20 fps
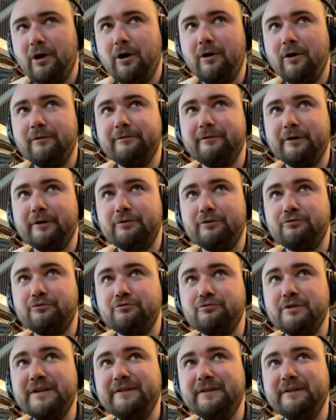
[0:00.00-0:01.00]
of uh,
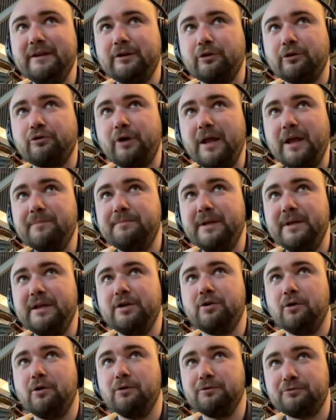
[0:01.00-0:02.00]
Riesling, a grape
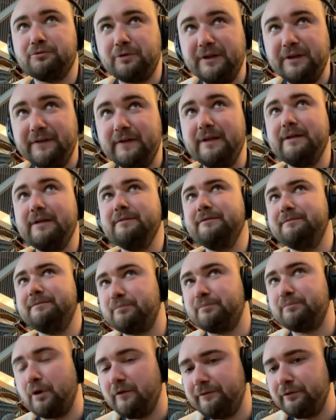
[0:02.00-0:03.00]
being called Riesling
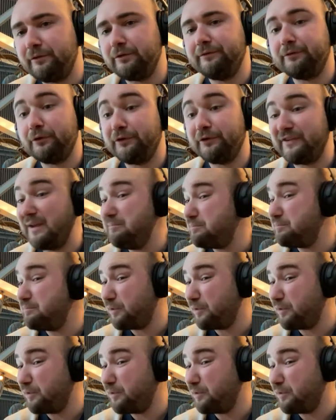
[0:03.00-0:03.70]
for the first time.